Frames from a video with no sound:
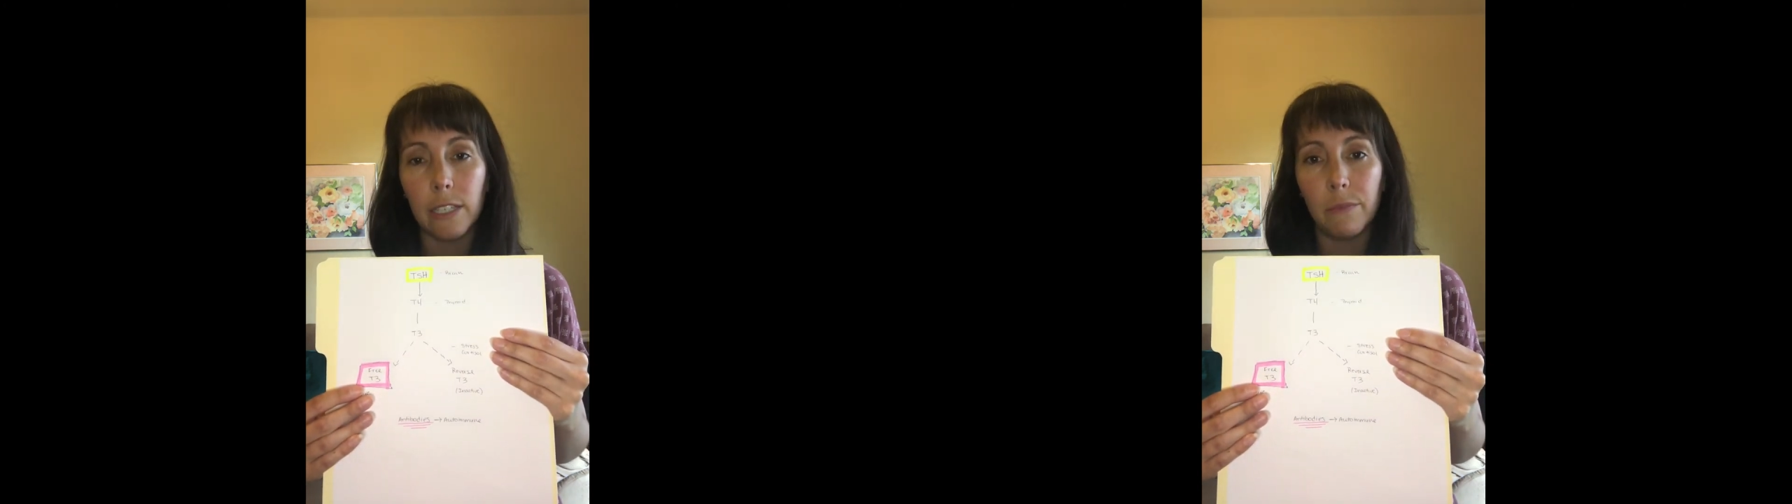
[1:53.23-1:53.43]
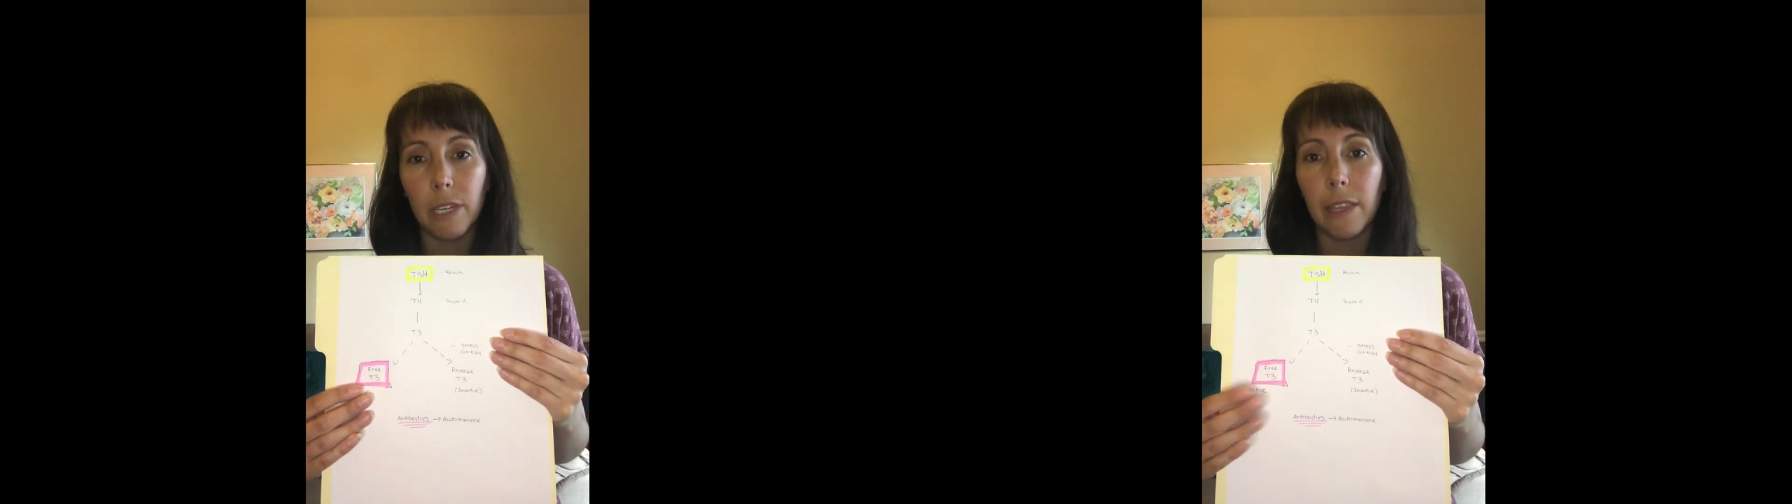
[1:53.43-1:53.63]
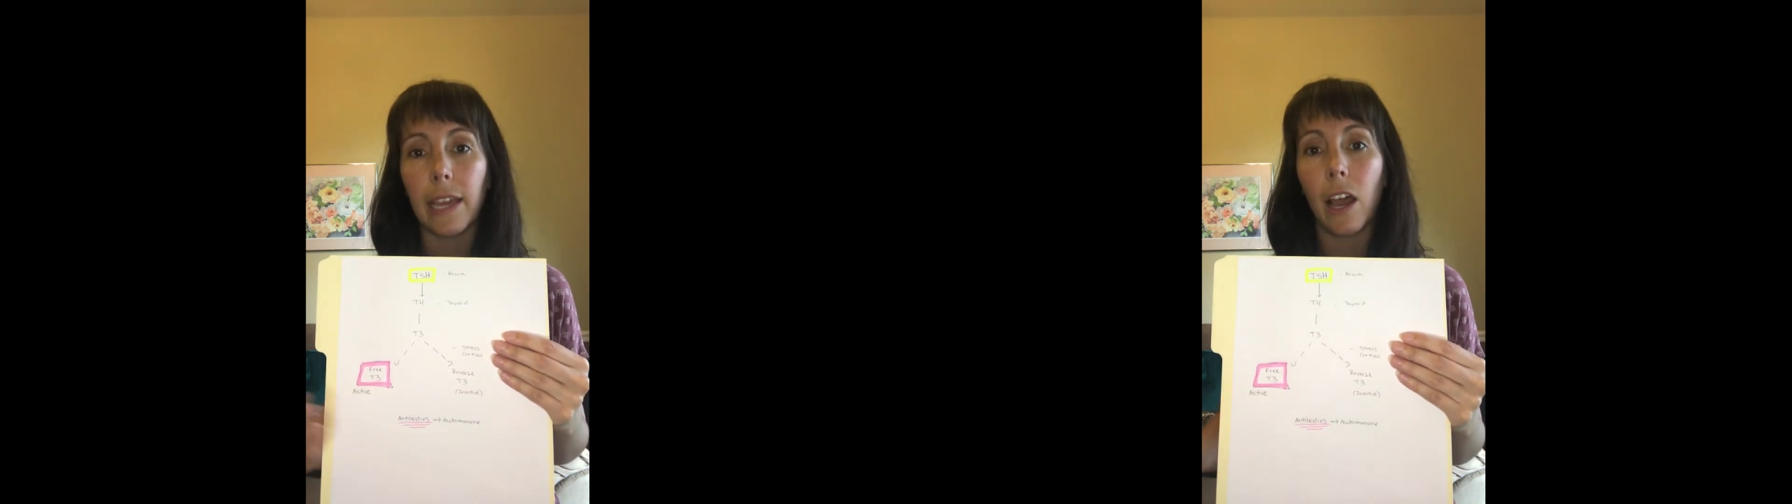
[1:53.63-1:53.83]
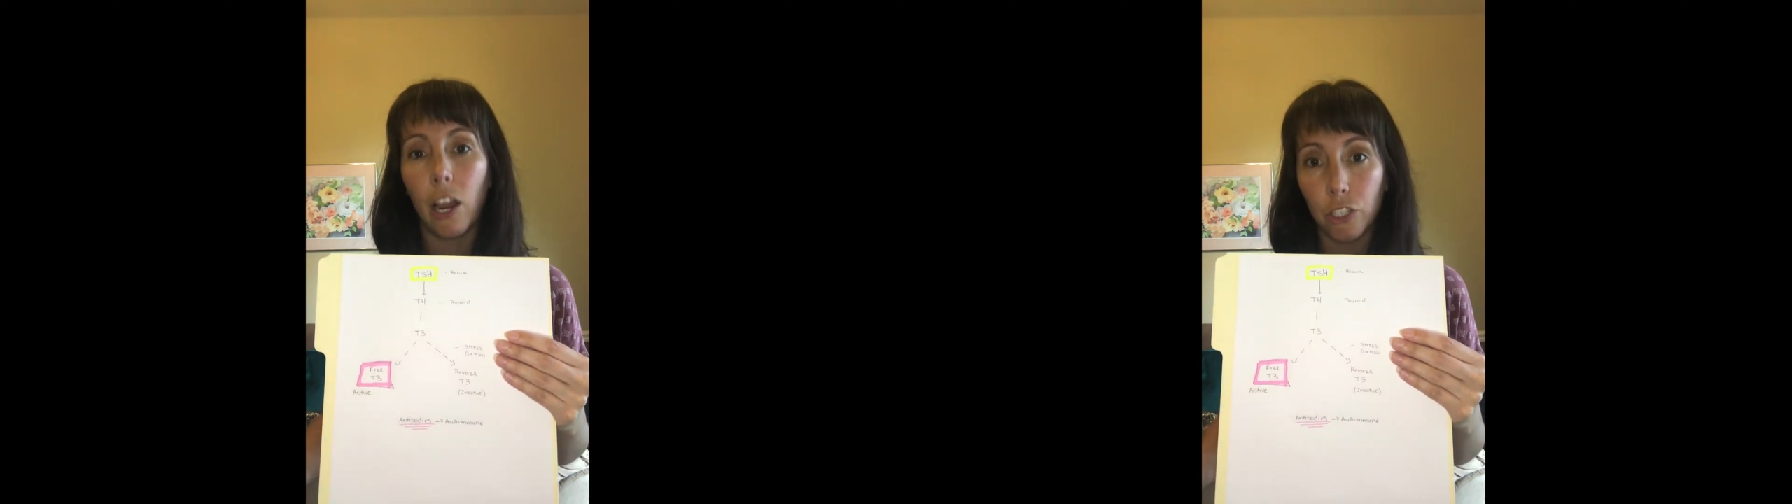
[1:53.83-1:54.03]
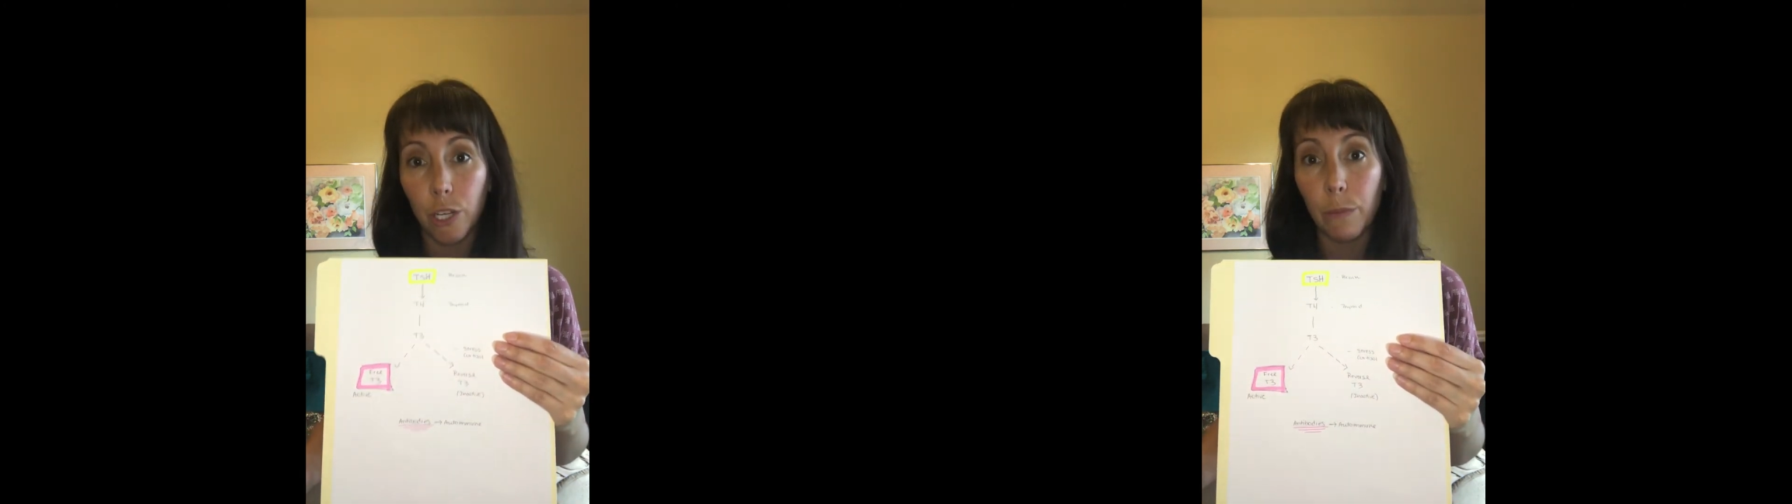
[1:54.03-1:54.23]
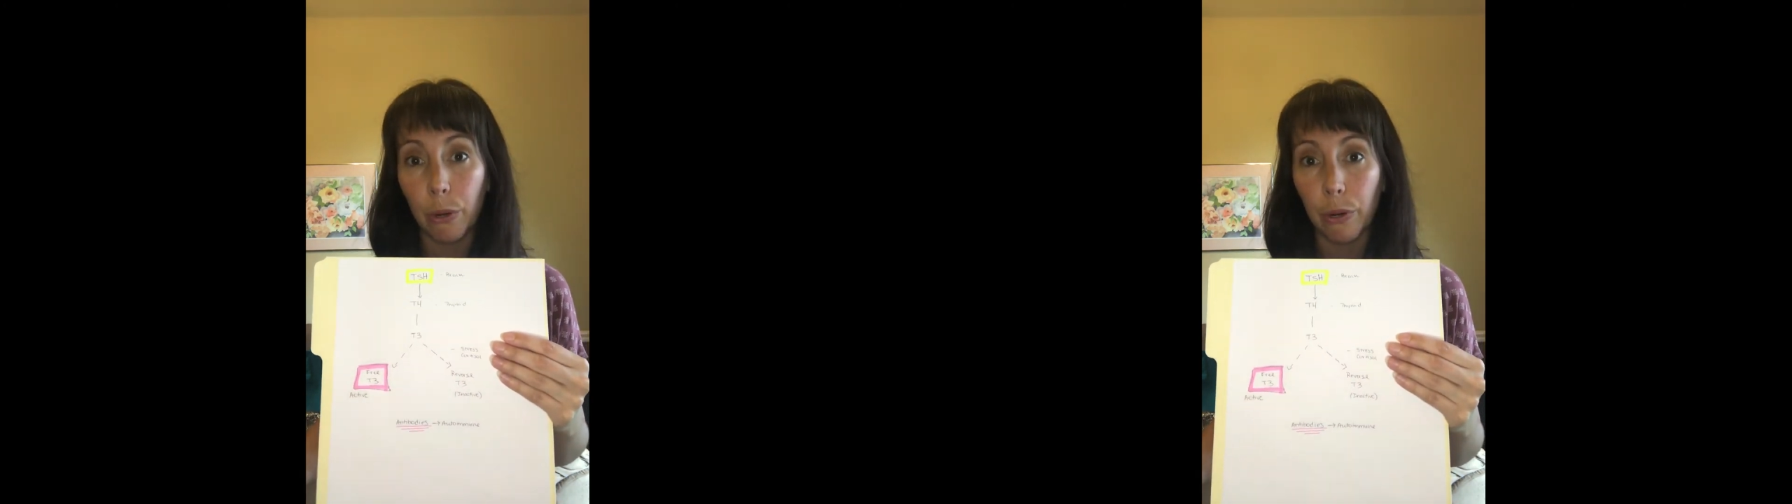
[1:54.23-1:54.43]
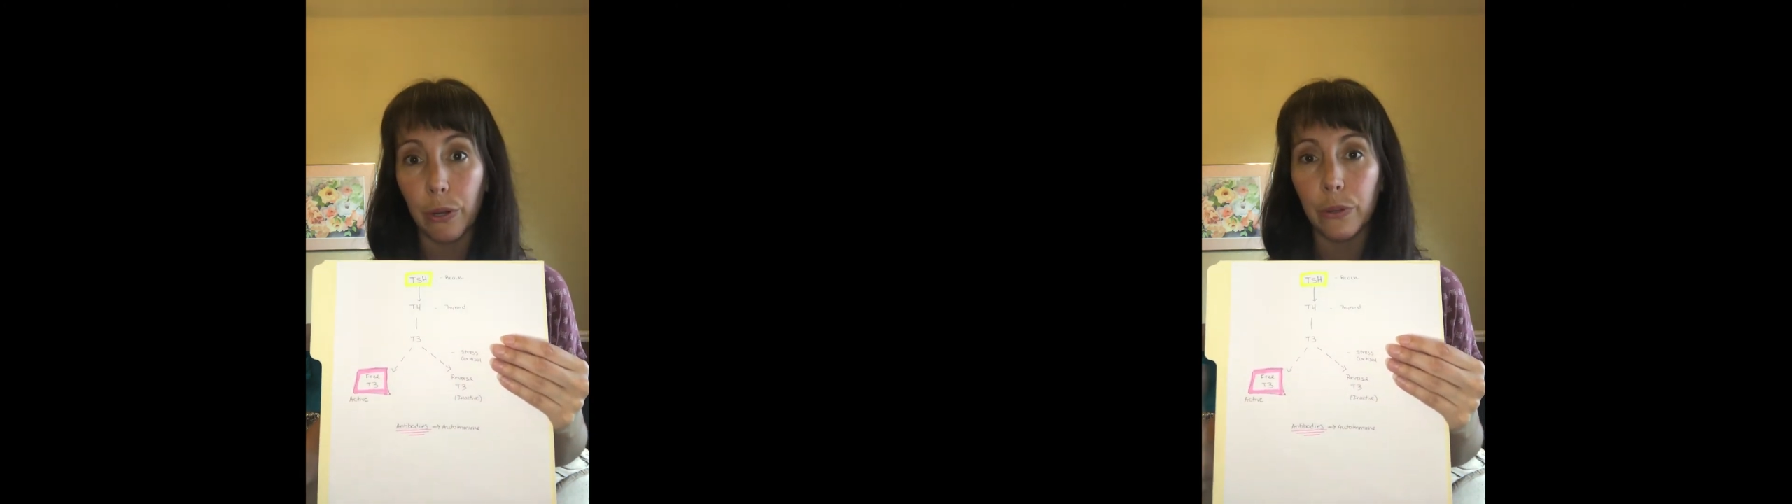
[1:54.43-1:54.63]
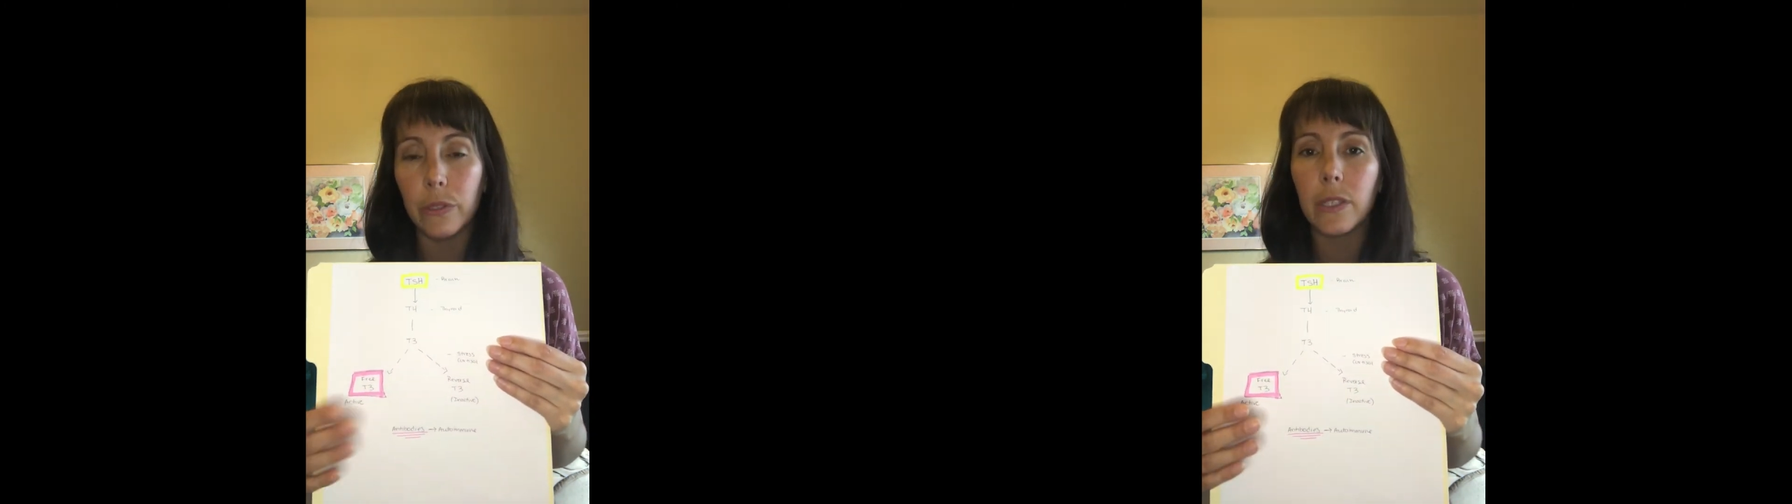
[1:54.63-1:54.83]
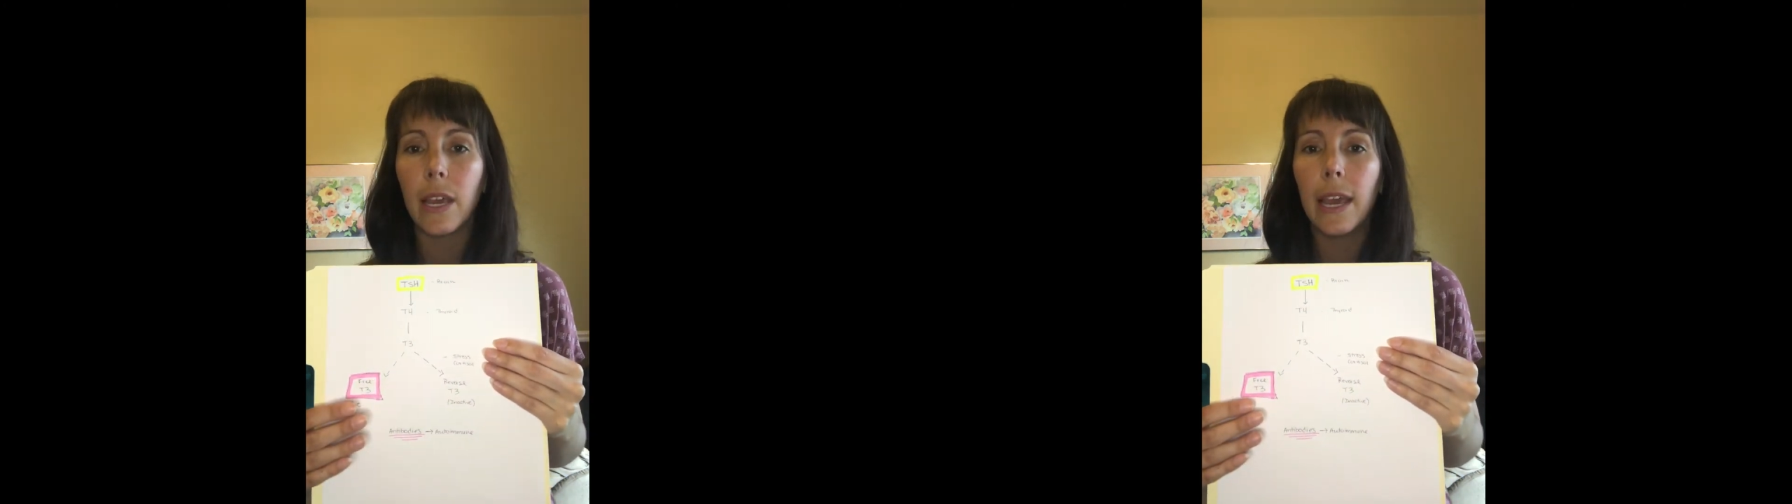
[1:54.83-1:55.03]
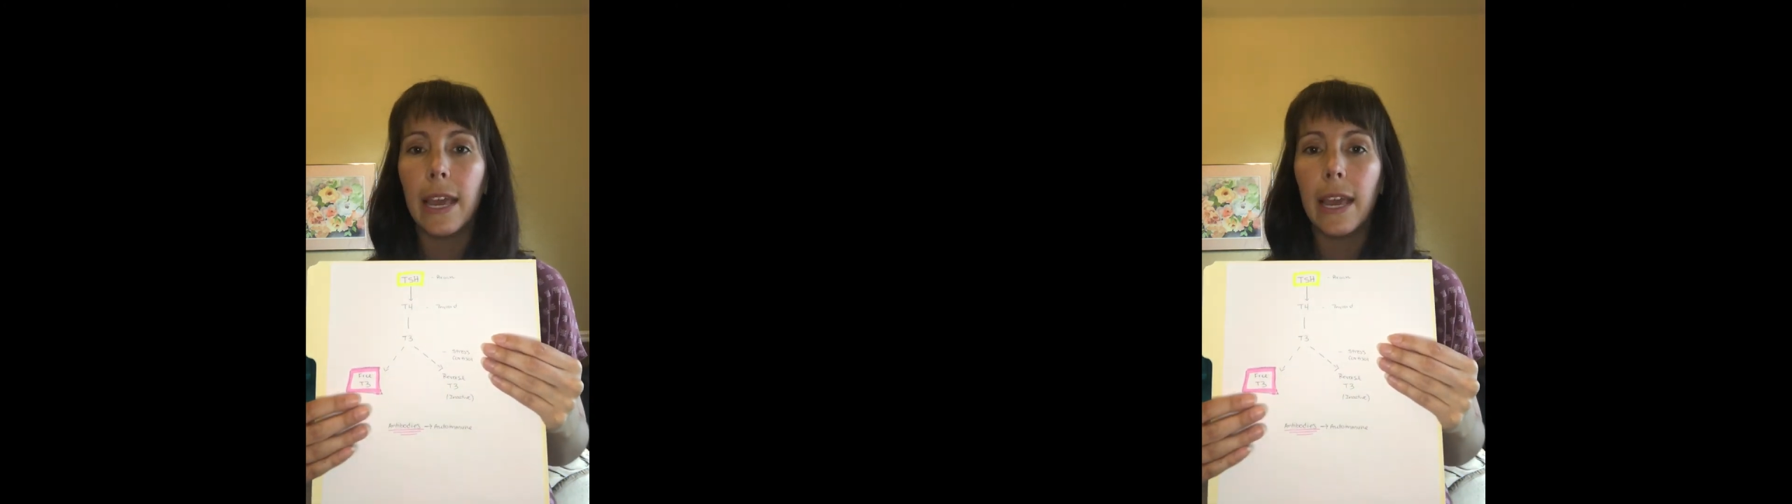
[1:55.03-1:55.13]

something like Hashimoto's,